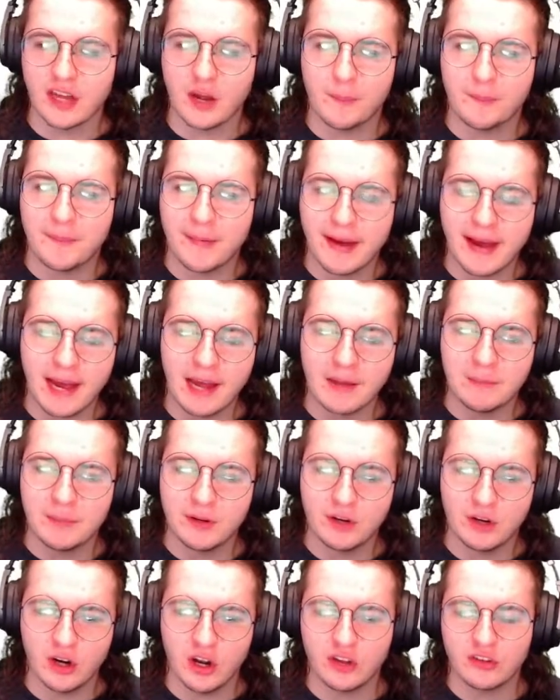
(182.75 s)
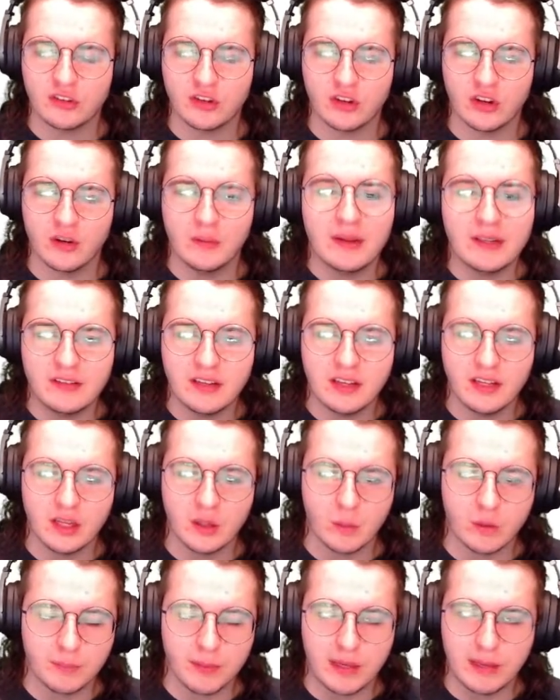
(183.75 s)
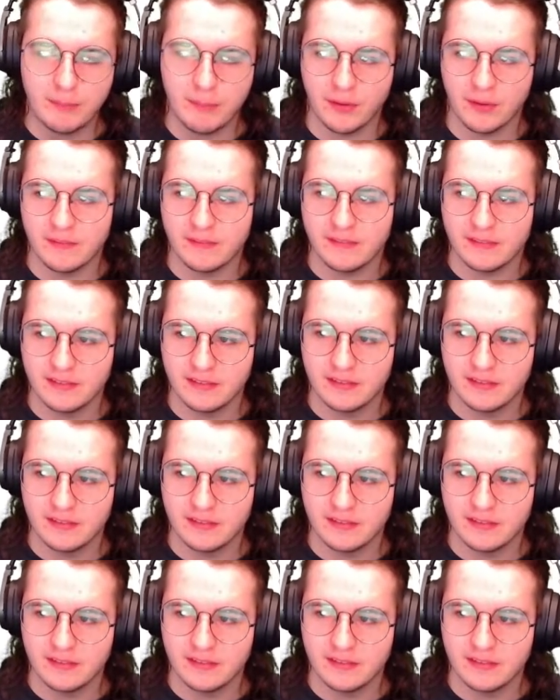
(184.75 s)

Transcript: sound bad, but you're also going to be dealing with people.